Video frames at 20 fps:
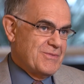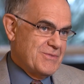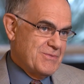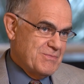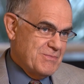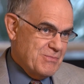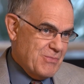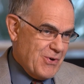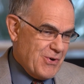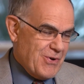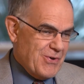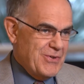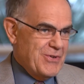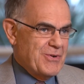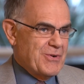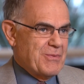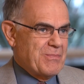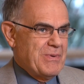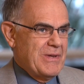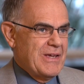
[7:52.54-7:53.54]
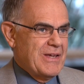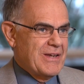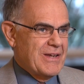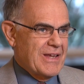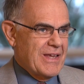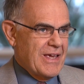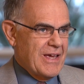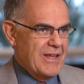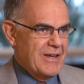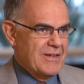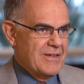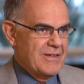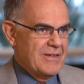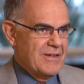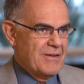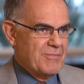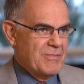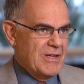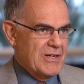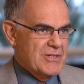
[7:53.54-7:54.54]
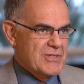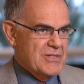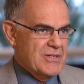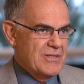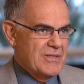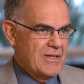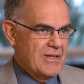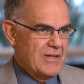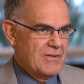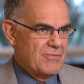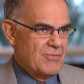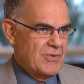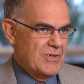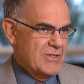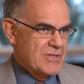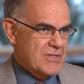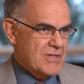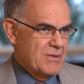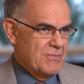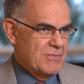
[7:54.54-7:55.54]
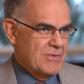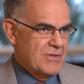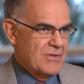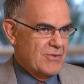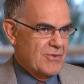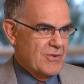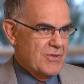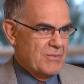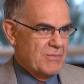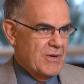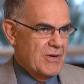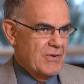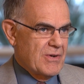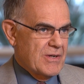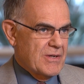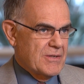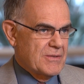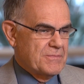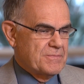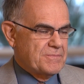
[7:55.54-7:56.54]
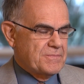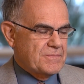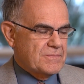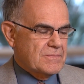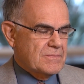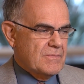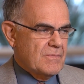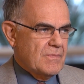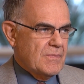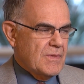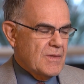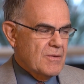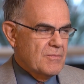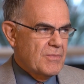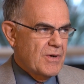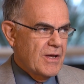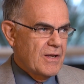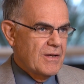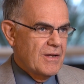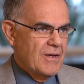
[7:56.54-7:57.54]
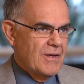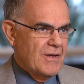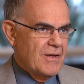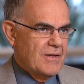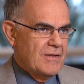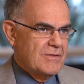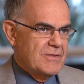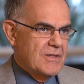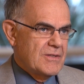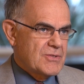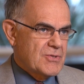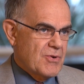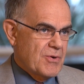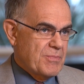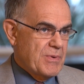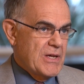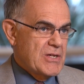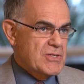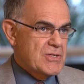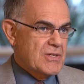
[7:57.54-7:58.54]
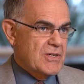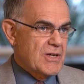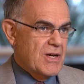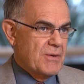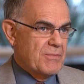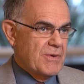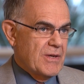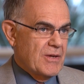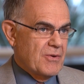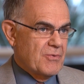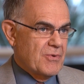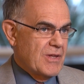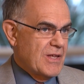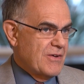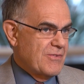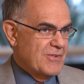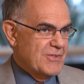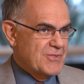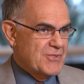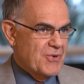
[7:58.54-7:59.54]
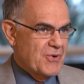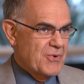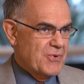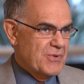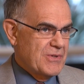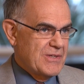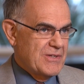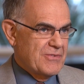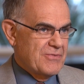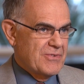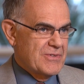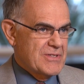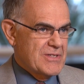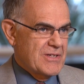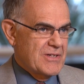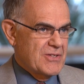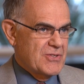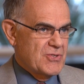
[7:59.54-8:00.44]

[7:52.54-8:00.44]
more European, again, medicine than what has come to North America. But so a patient coming will have a totally different set